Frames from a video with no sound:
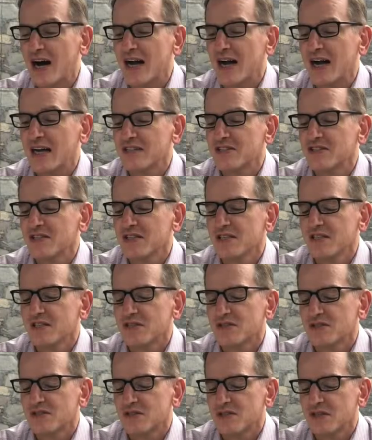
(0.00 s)
I, I, see it
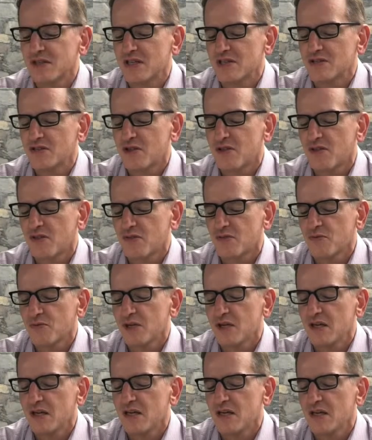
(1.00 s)
as, as
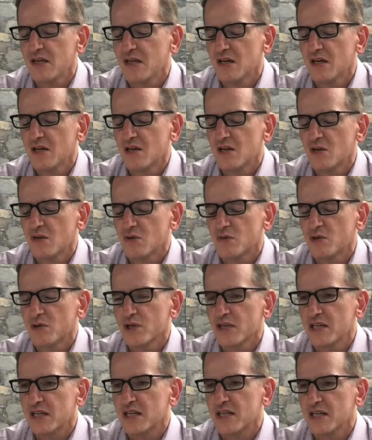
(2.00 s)
three
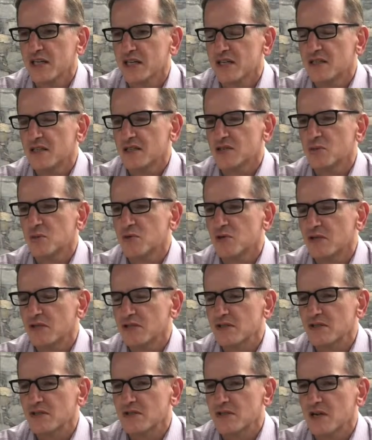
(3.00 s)
really key touch
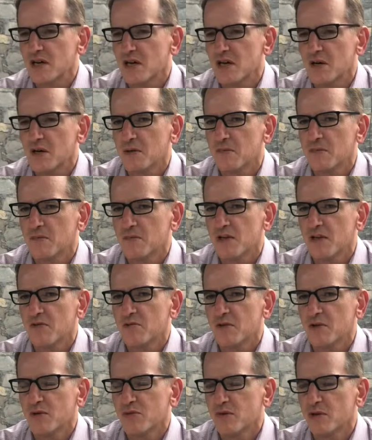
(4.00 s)
points um, that
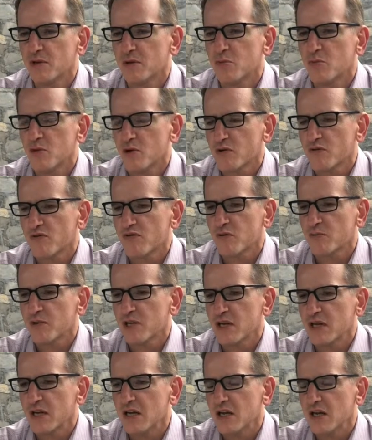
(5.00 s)
have been real important for
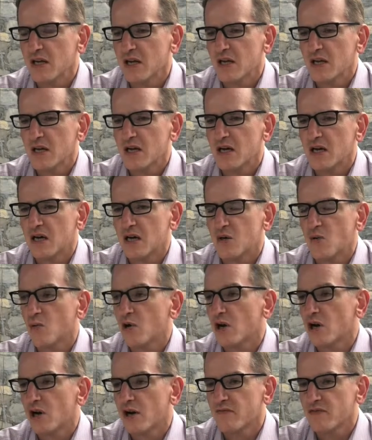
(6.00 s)
me. Uh,
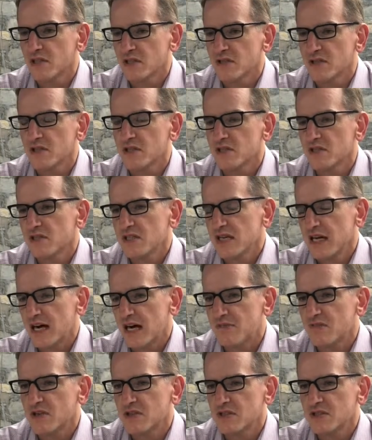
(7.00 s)
one obviously is the
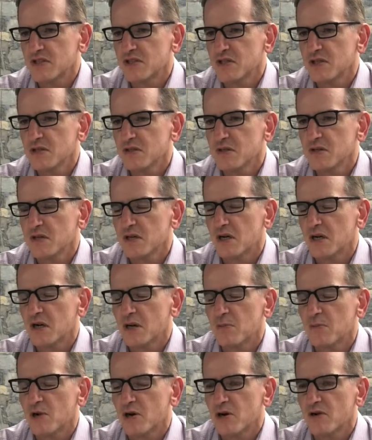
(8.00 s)
advocacy
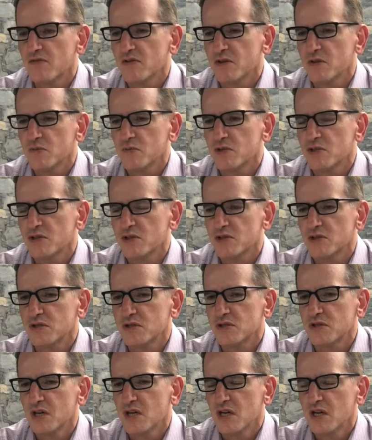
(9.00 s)
uh, part of it, which
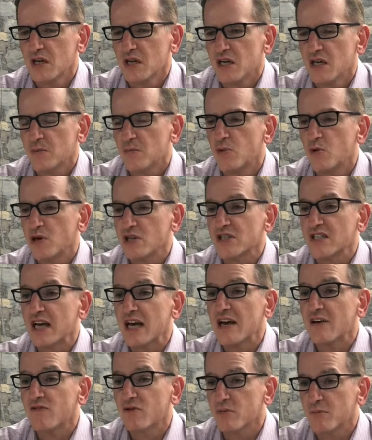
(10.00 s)
is important to
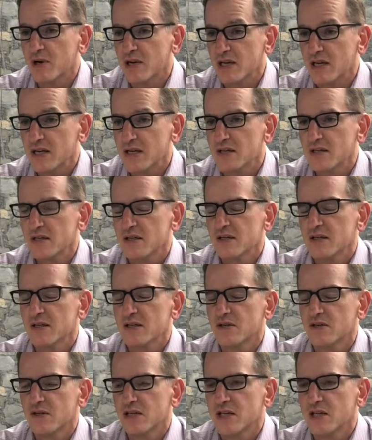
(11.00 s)
everybody, you
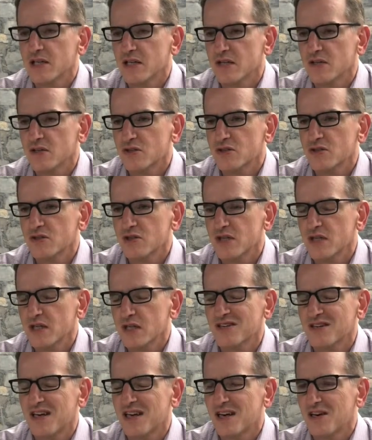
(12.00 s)
know, in the industry
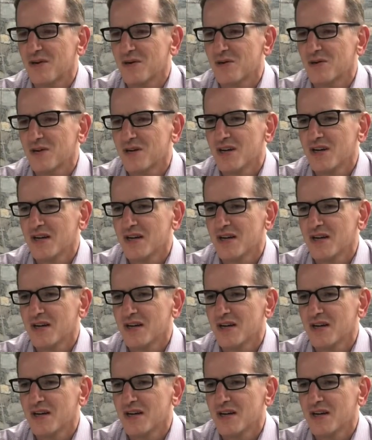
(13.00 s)
and how